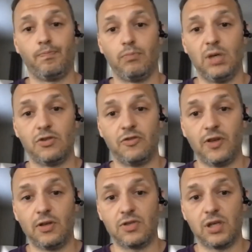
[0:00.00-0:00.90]
major
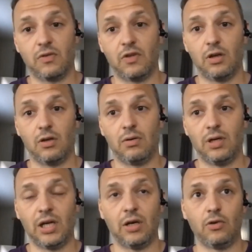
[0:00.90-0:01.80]
figures out there
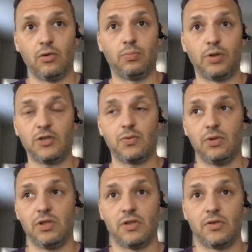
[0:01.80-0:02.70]
and how their press
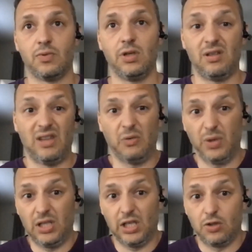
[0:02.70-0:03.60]
releases read, they
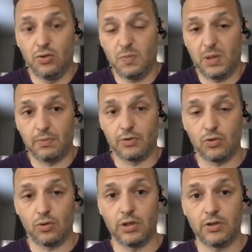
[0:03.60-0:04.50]
read like newspaper
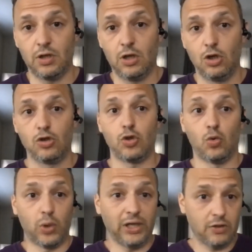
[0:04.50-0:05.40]
stories. So
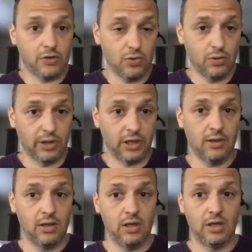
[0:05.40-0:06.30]
write the story.
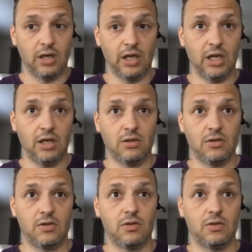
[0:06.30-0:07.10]
And,